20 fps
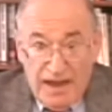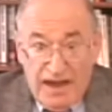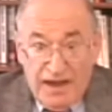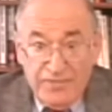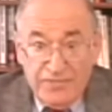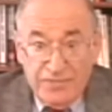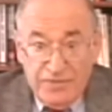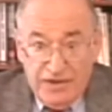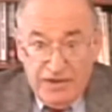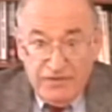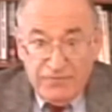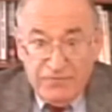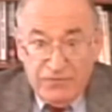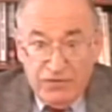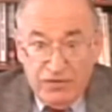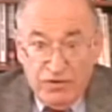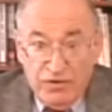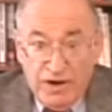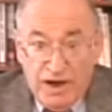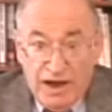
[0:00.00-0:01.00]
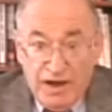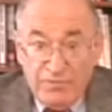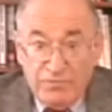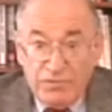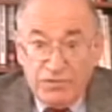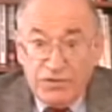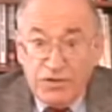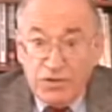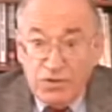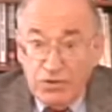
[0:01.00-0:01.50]
and therefore I
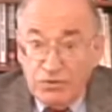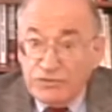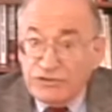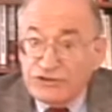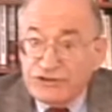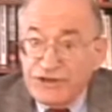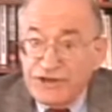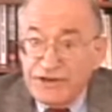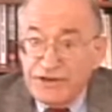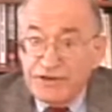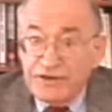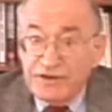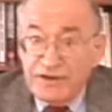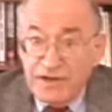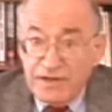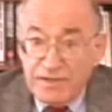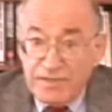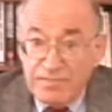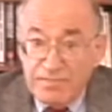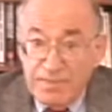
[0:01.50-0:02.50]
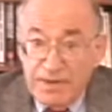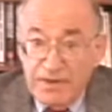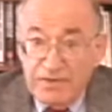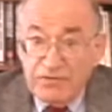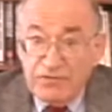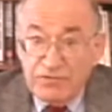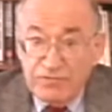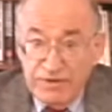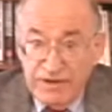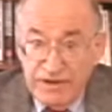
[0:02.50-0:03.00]
will negotiate a test
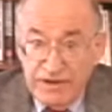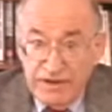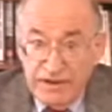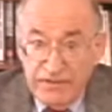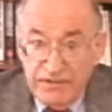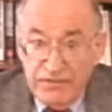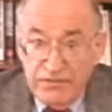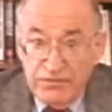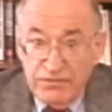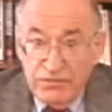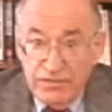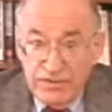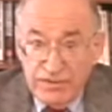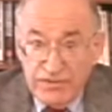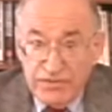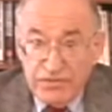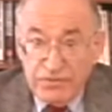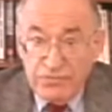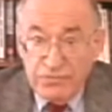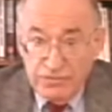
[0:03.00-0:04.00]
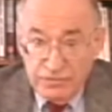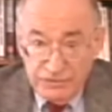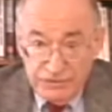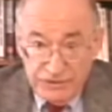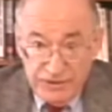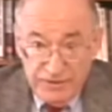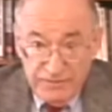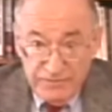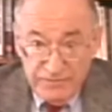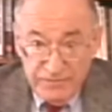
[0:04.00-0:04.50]
ban treaty with
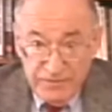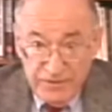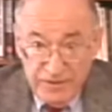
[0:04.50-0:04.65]
Khrushchev.